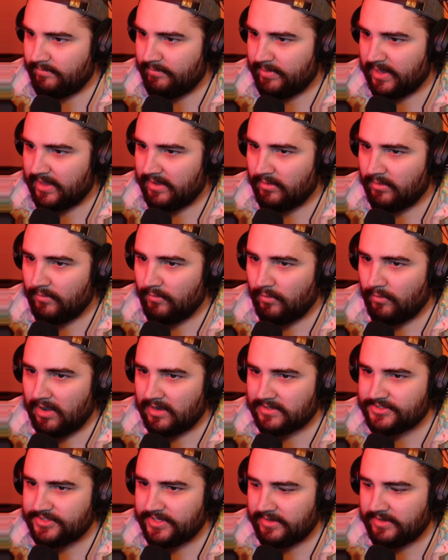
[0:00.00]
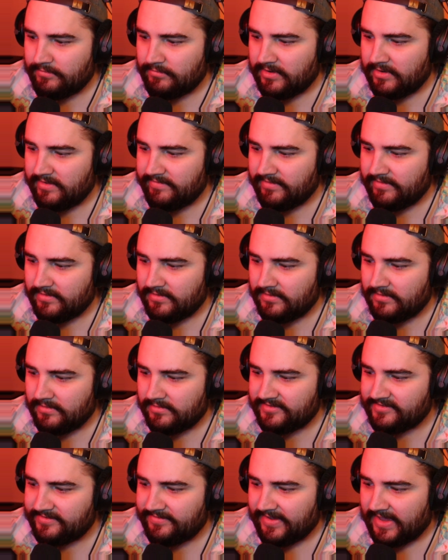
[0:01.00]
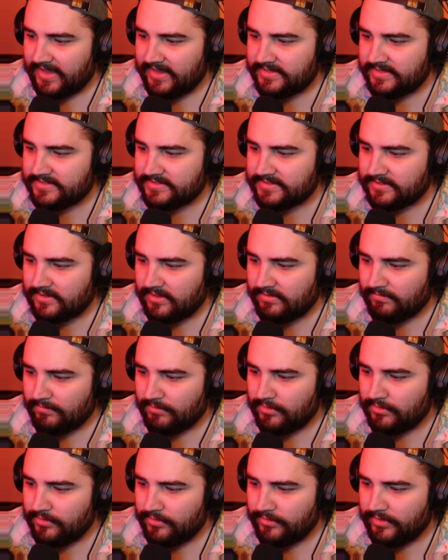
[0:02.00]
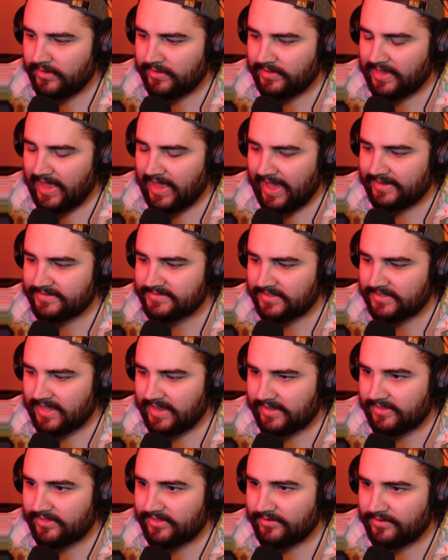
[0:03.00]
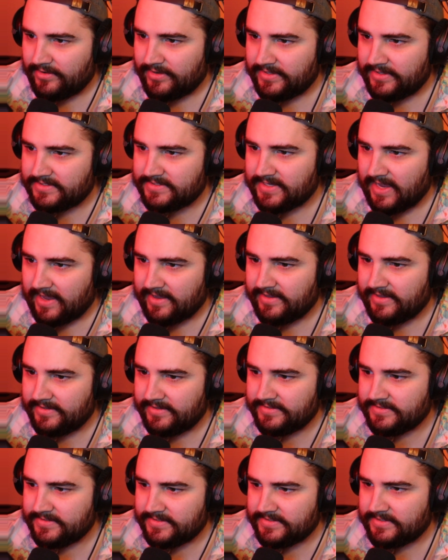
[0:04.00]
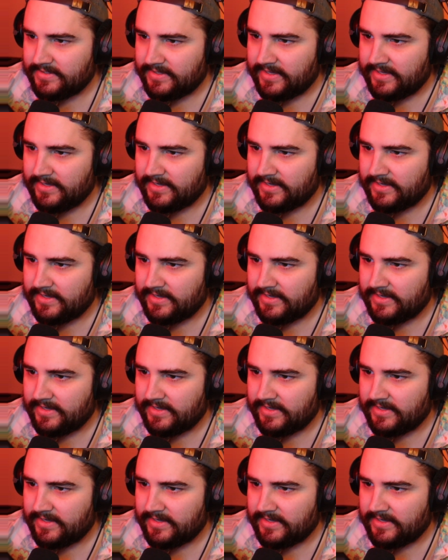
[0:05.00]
But watching River's face through the last like 30 seconds,